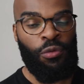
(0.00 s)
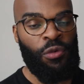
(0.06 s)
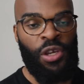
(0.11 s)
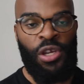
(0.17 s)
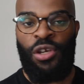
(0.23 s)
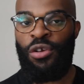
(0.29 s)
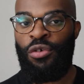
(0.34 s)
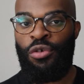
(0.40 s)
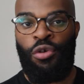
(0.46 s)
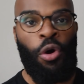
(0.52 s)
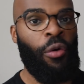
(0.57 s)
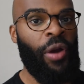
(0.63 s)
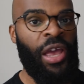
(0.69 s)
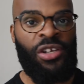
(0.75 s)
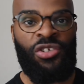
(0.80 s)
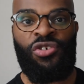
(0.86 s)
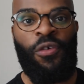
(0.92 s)
three. No
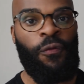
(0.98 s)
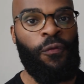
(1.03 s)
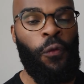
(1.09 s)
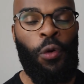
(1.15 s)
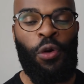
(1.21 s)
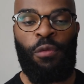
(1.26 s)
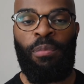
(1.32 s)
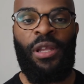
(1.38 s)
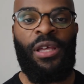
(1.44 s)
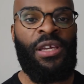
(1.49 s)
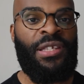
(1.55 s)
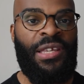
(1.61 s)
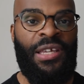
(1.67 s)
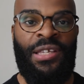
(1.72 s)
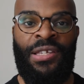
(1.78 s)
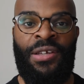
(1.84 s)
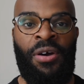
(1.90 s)
extra fourth
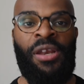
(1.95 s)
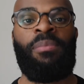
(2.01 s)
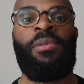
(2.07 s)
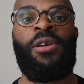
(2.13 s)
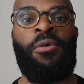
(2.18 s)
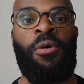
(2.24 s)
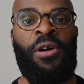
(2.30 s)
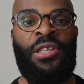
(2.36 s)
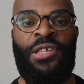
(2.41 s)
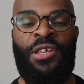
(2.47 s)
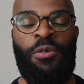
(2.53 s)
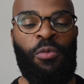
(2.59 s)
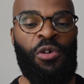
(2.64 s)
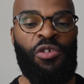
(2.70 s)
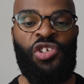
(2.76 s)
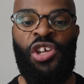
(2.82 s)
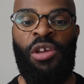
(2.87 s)
place is going to be going to the
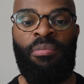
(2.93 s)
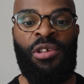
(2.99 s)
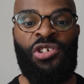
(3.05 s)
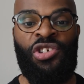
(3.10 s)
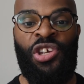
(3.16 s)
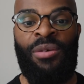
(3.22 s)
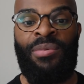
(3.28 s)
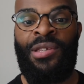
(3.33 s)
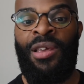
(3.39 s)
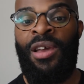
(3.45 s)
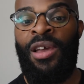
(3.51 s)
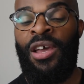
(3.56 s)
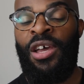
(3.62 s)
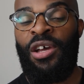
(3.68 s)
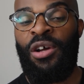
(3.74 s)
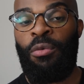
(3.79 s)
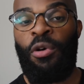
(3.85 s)
World Championships.
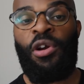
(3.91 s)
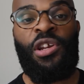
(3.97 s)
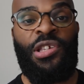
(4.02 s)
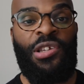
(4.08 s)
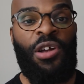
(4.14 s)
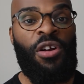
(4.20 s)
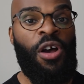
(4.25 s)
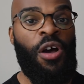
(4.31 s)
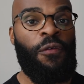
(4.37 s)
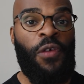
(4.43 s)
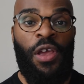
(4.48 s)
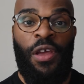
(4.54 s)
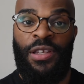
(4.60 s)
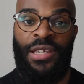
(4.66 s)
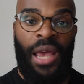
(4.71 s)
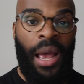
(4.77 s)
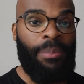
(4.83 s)
We're gonna start off
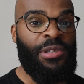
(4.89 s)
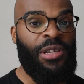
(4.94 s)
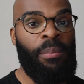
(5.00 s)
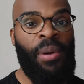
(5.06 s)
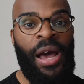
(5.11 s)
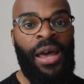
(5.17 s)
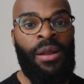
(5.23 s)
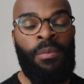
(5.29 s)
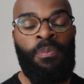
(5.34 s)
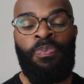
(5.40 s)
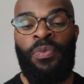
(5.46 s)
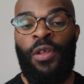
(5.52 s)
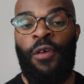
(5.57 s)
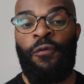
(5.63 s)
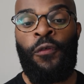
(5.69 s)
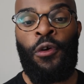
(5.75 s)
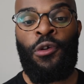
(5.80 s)
top to bottom.
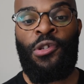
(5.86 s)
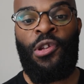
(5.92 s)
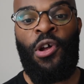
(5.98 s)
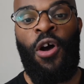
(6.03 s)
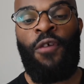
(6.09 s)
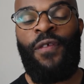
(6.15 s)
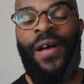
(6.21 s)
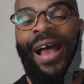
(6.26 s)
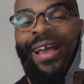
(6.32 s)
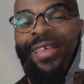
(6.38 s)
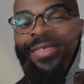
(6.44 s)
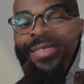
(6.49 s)
First off, I